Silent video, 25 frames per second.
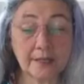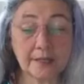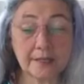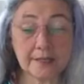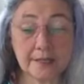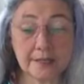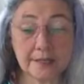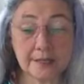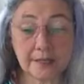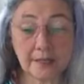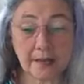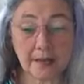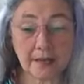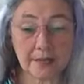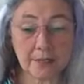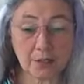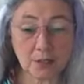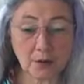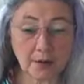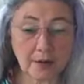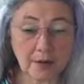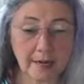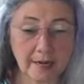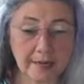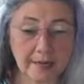that is not
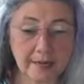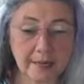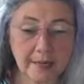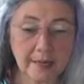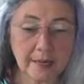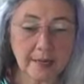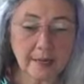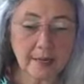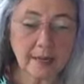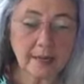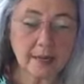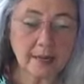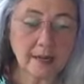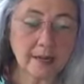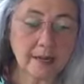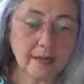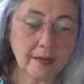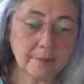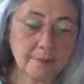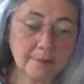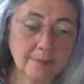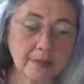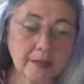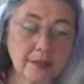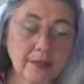dried.
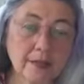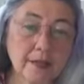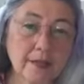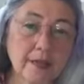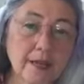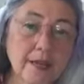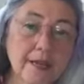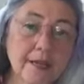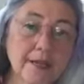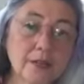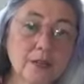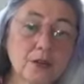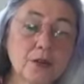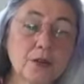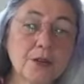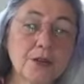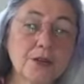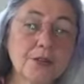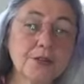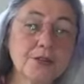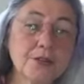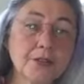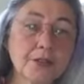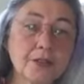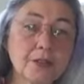And of
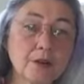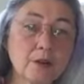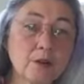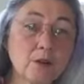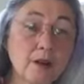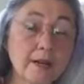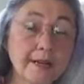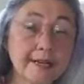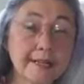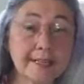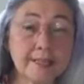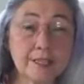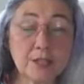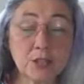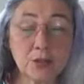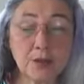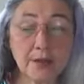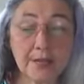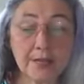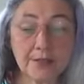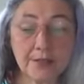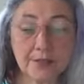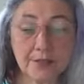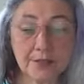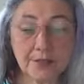course, chronic
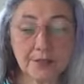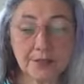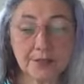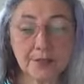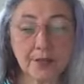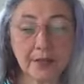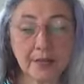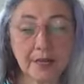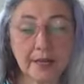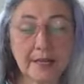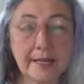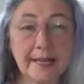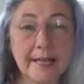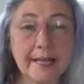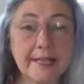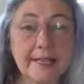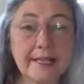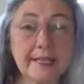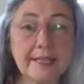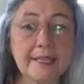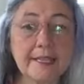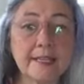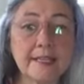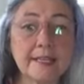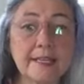stress in your dog,
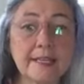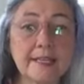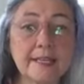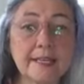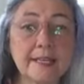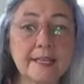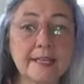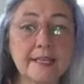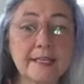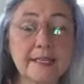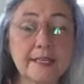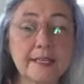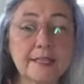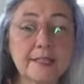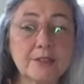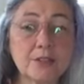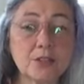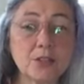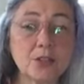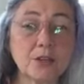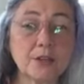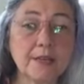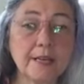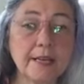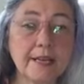anything that is
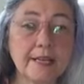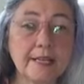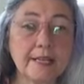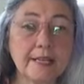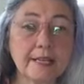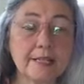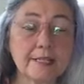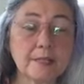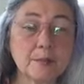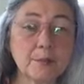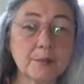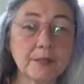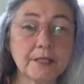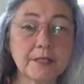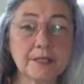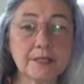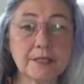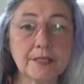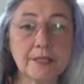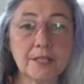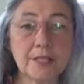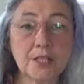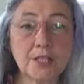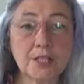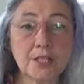creating
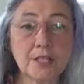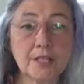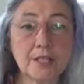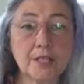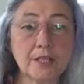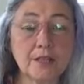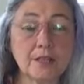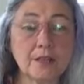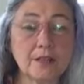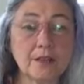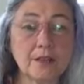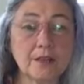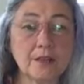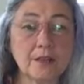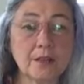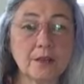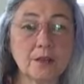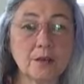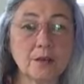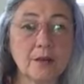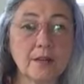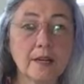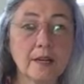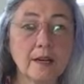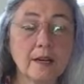debilitation,
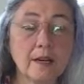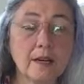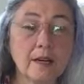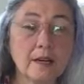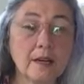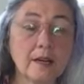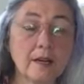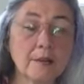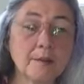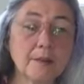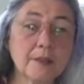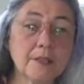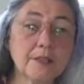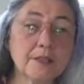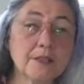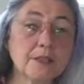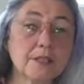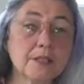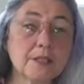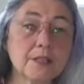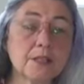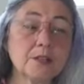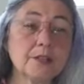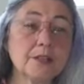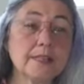a
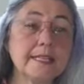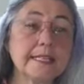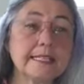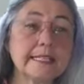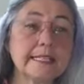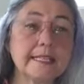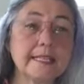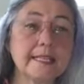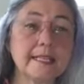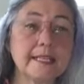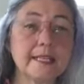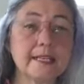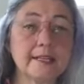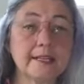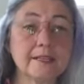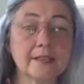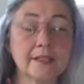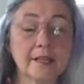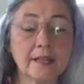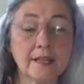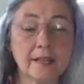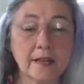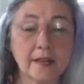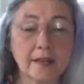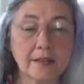decrease in
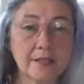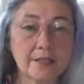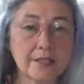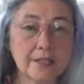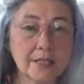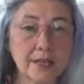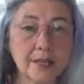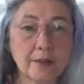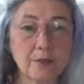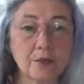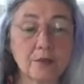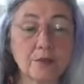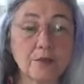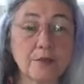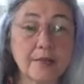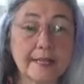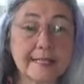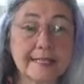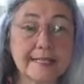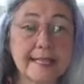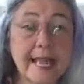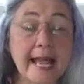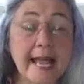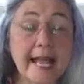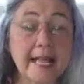general
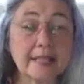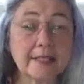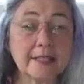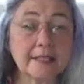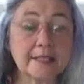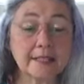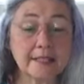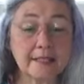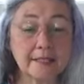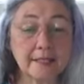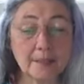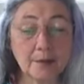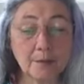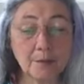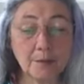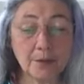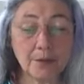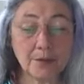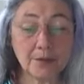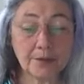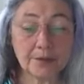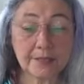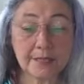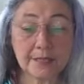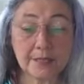vitality, a
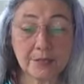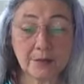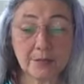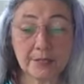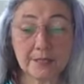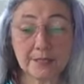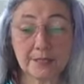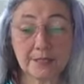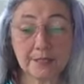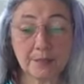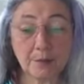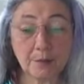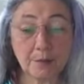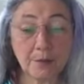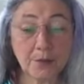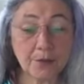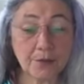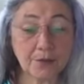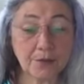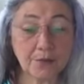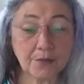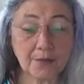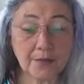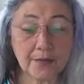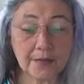decrease in
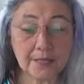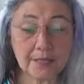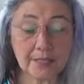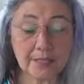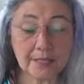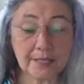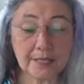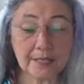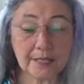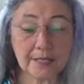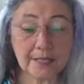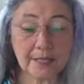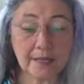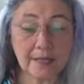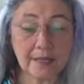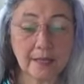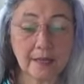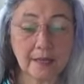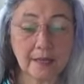immune function,